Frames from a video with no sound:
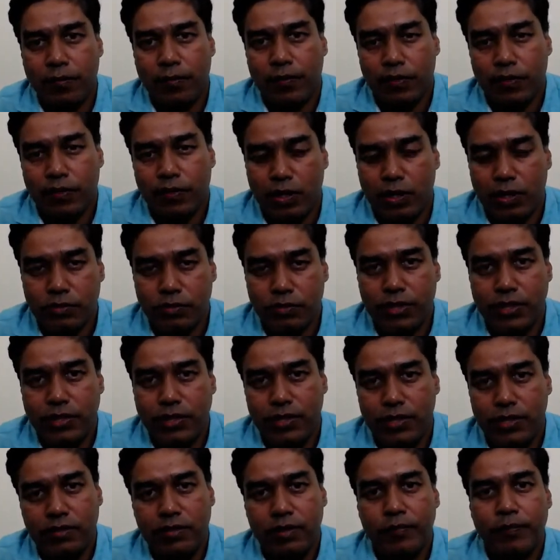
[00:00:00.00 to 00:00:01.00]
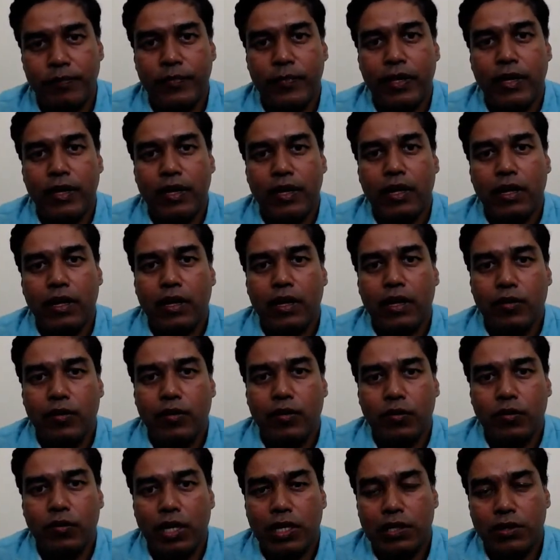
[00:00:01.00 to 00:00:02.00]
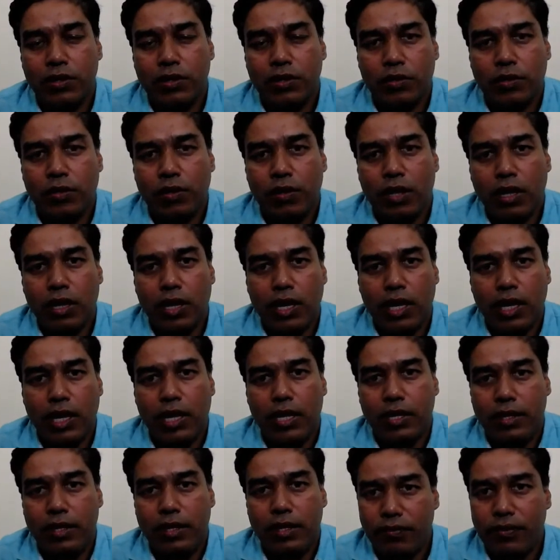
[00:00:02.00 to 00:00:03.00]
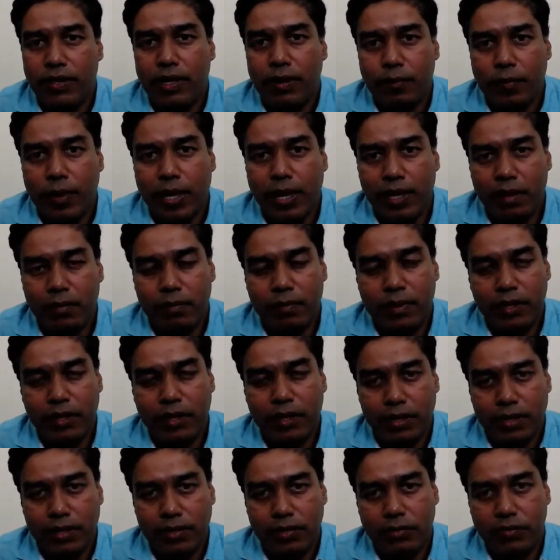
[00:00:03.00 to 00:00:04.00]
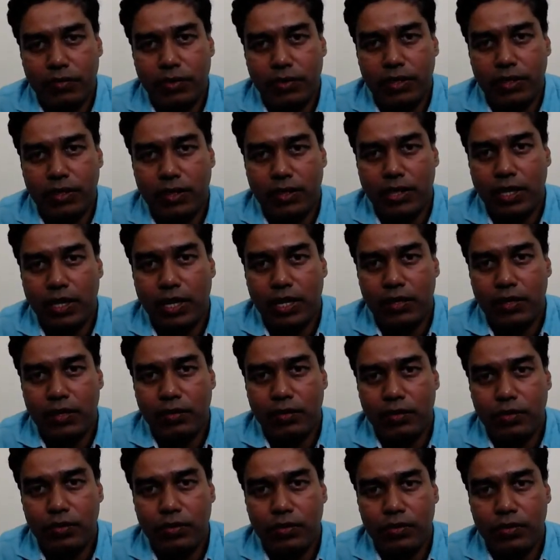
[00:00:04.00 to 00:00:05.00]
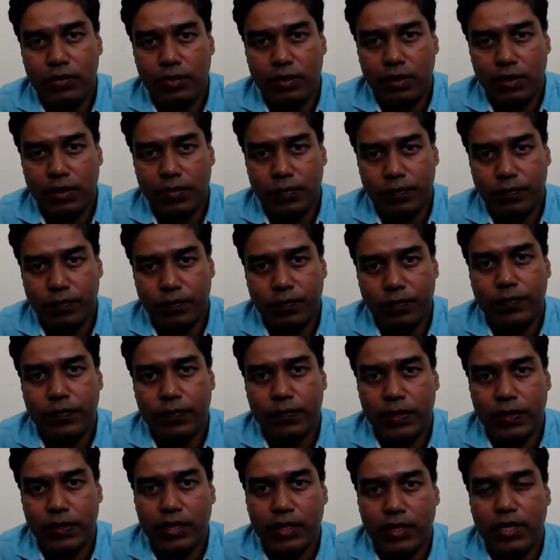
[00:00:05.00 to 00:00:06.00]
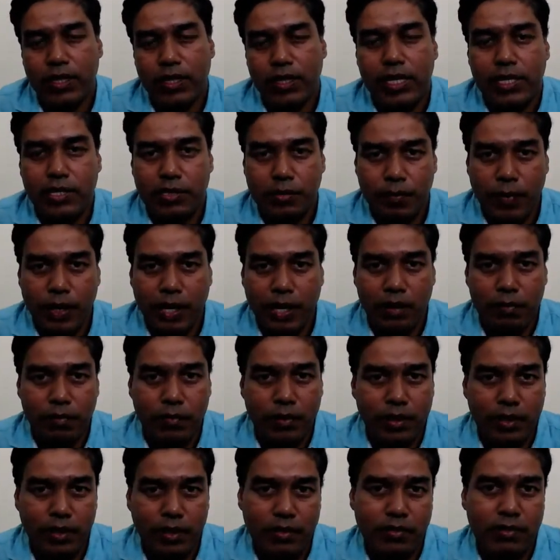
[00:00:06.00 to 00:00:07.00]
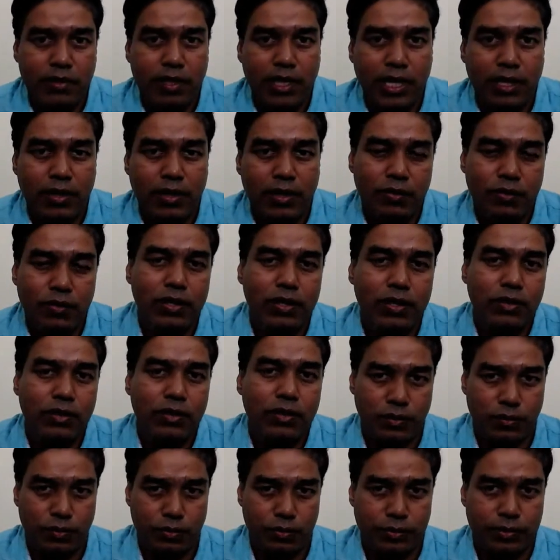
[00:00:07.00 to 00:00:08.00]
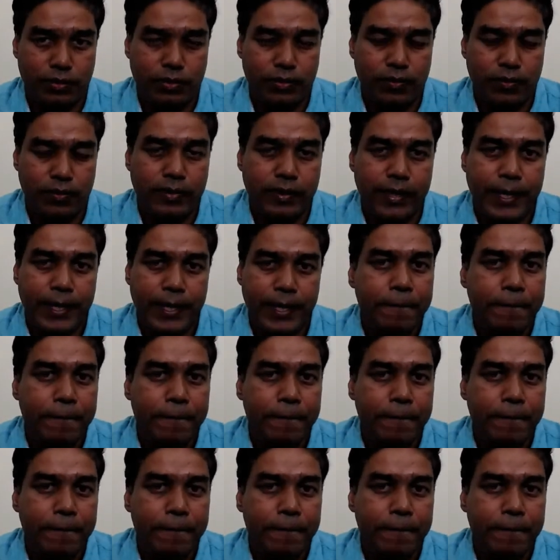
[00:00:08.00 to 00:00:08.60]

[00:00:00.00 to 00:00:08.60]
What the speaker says: switches to control different parameters with regard to the test parameters that you want to use. Okay?